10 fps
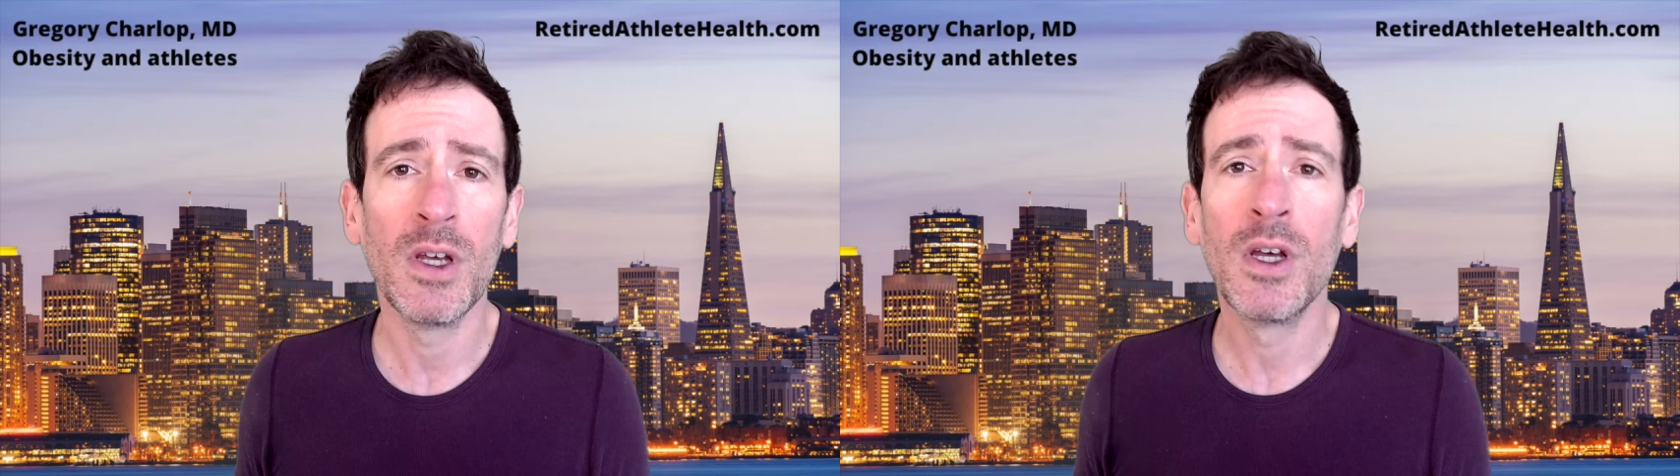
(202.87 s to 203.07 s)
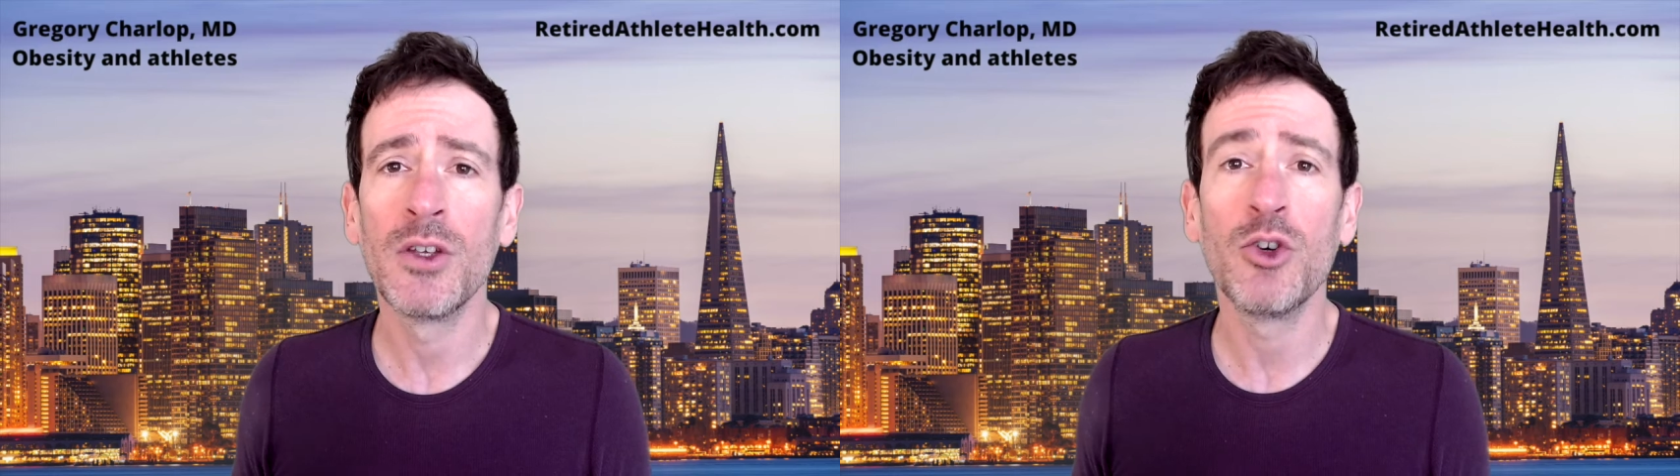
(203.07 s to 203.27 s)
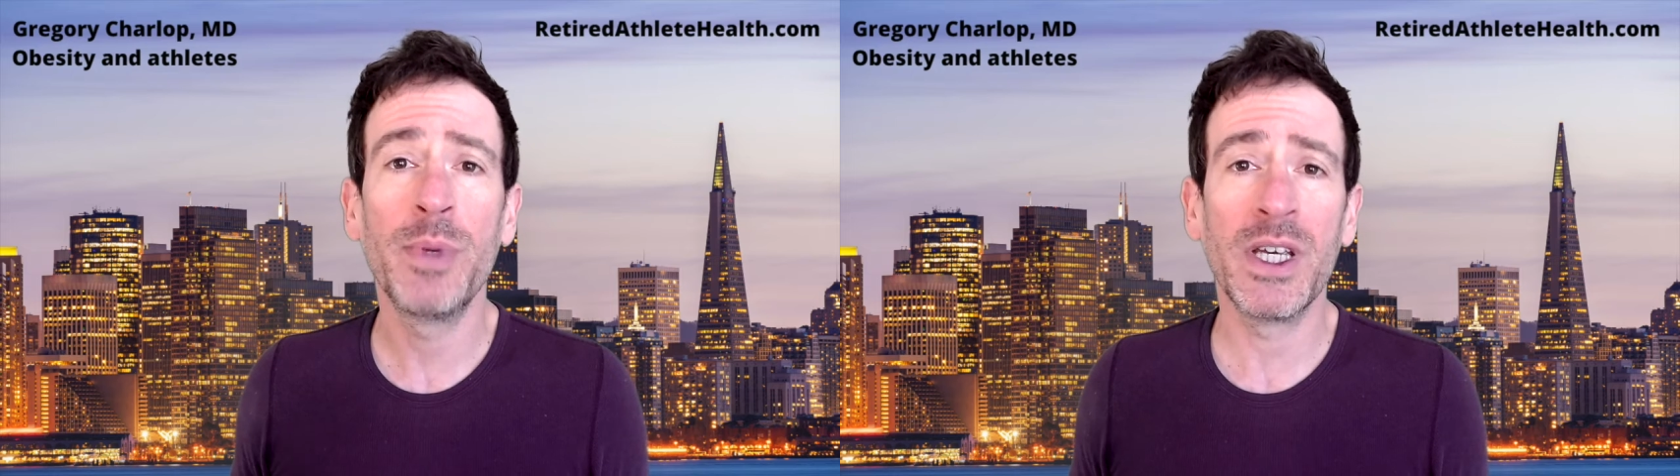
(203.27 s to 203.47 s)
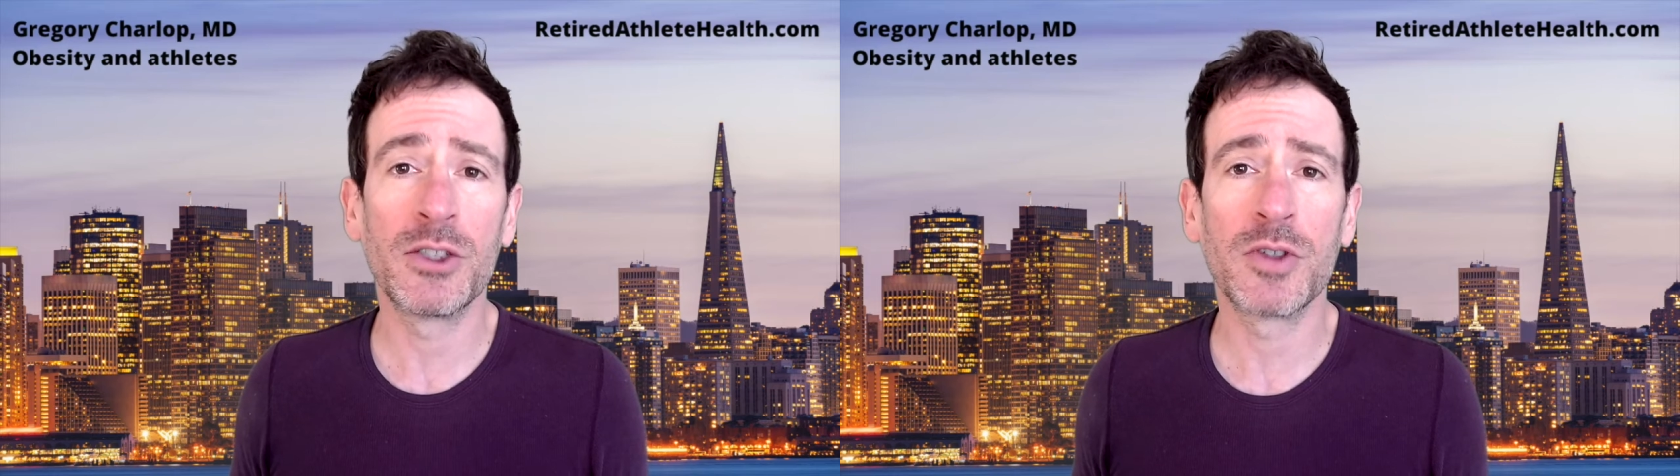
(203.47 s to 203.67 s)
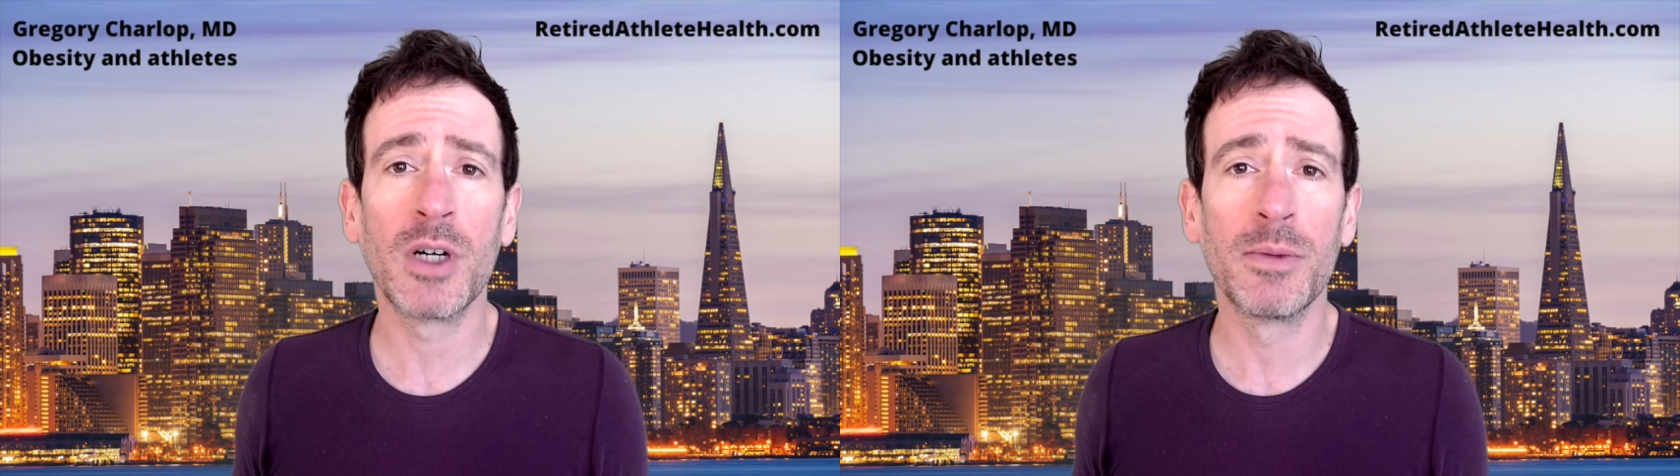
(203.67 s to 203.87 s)
you'll be in
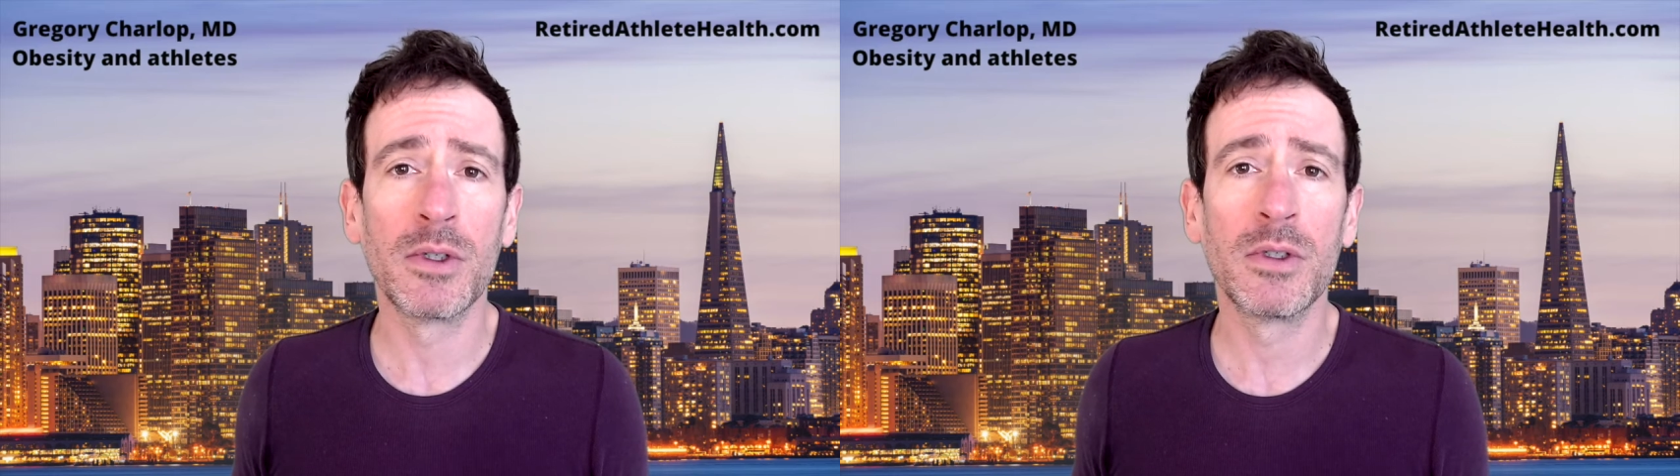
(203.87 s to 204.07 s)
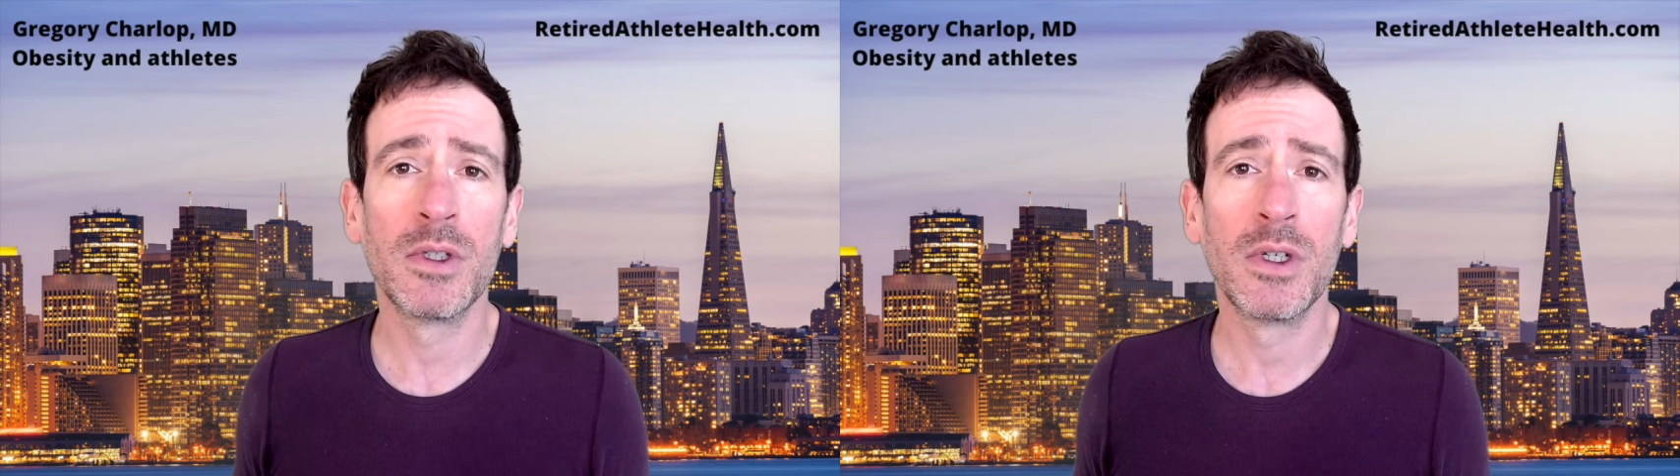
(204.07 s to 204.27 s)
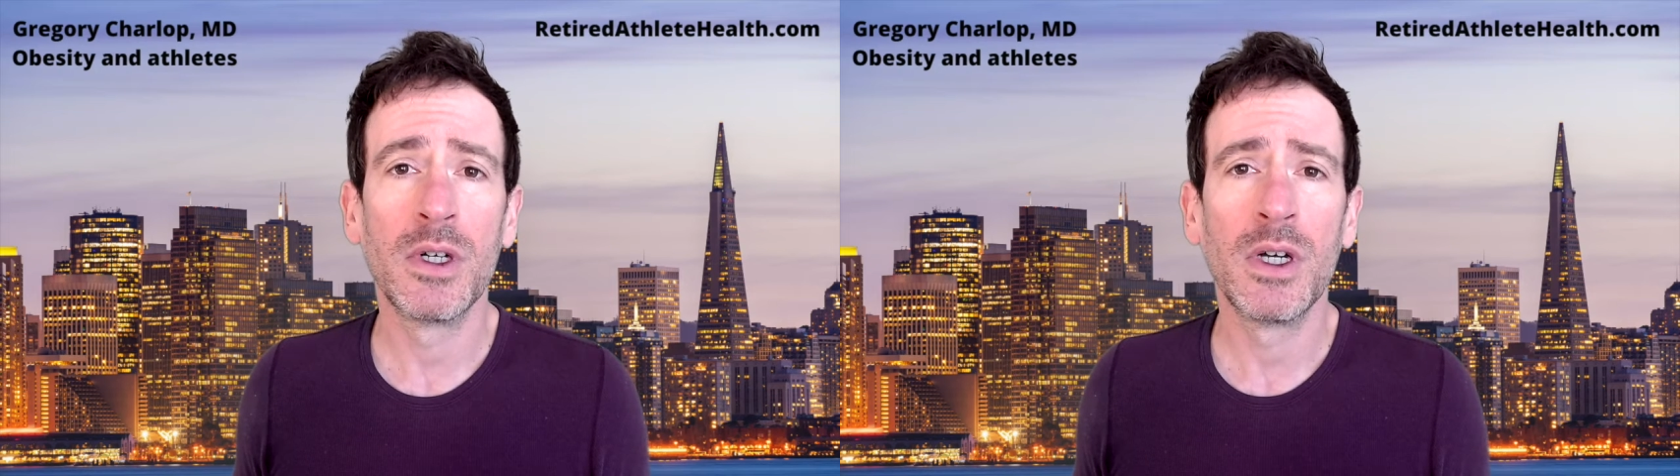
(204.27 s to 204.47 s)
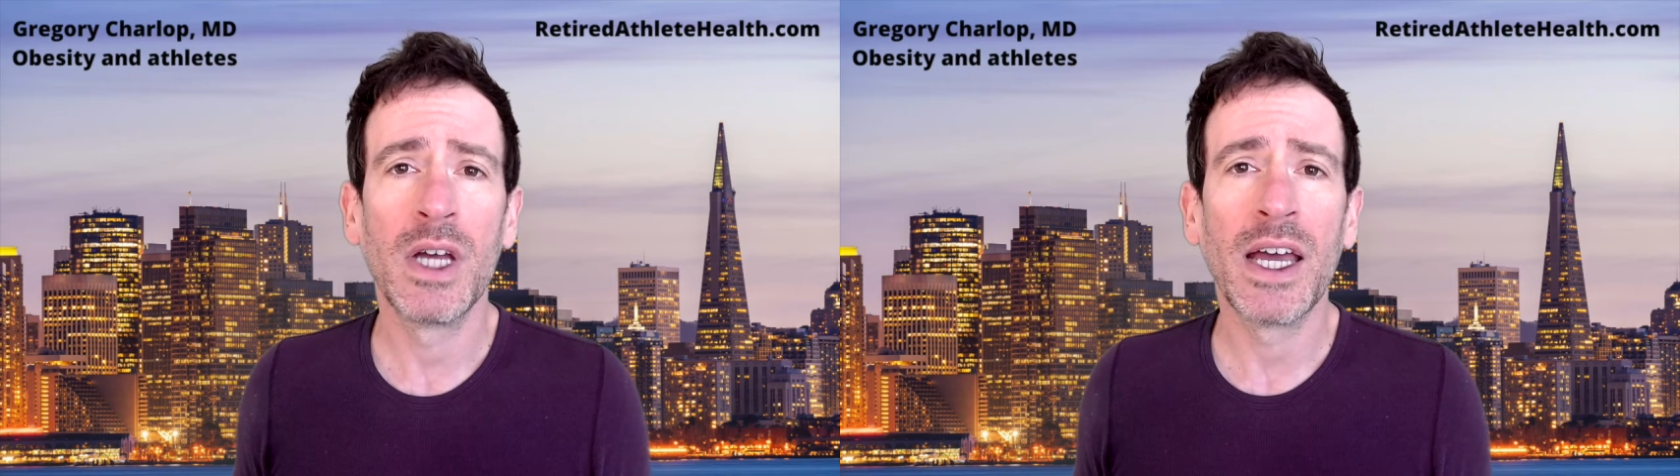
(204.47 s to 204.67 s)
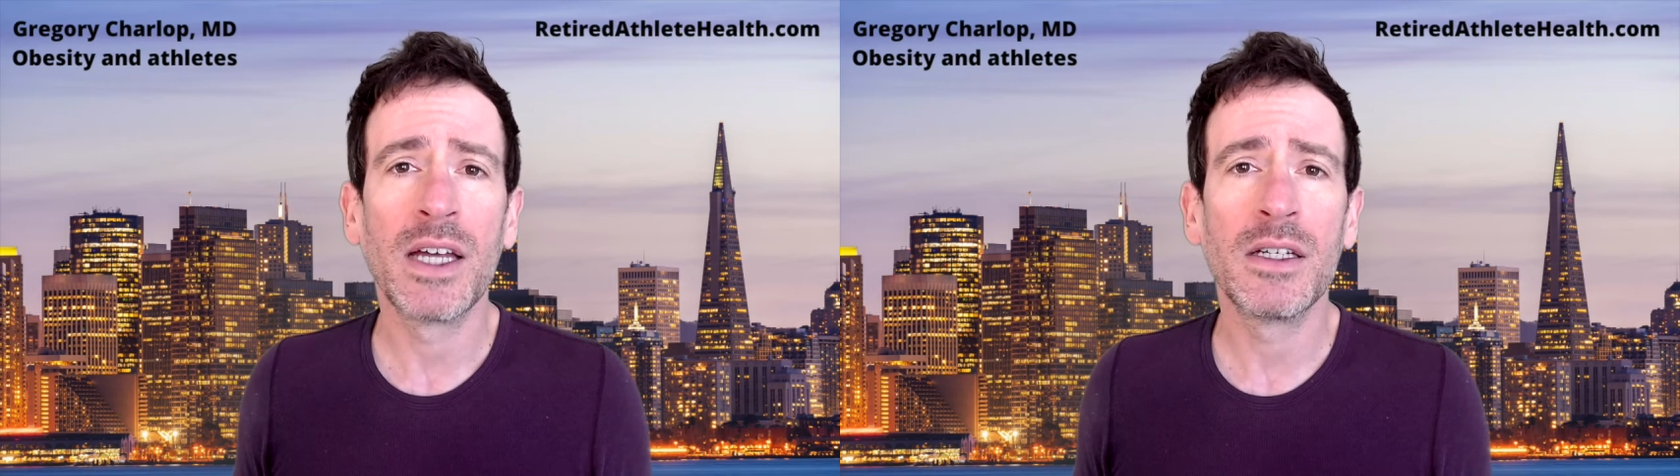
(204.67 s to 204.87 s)
trouble.
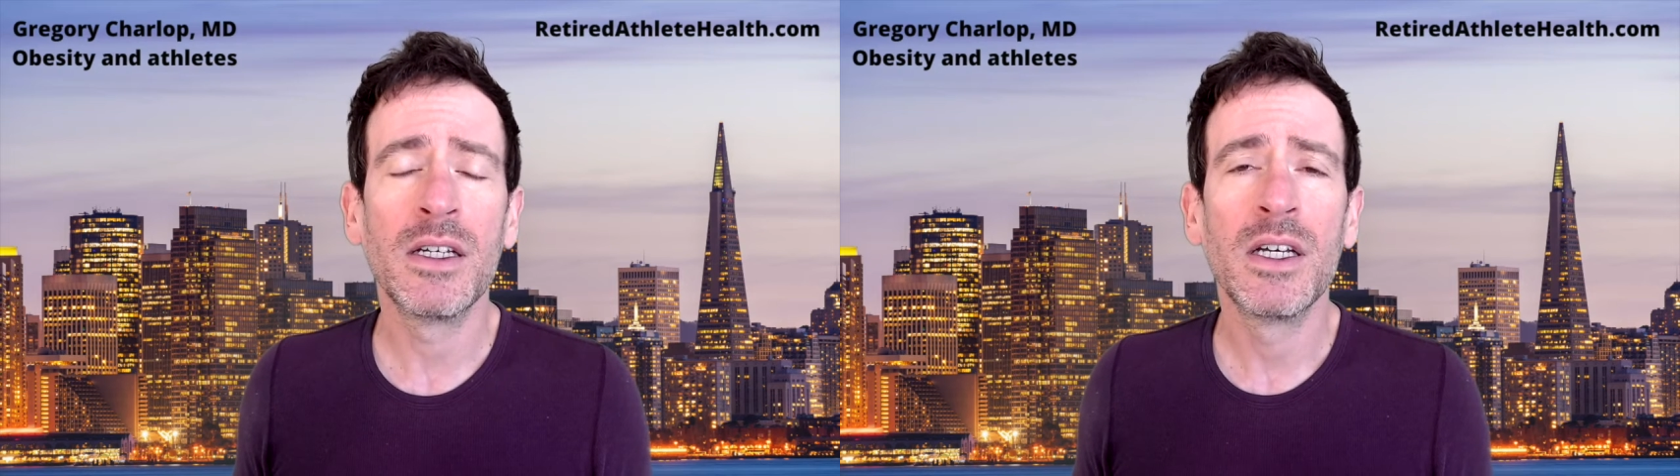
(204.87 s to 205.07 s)
And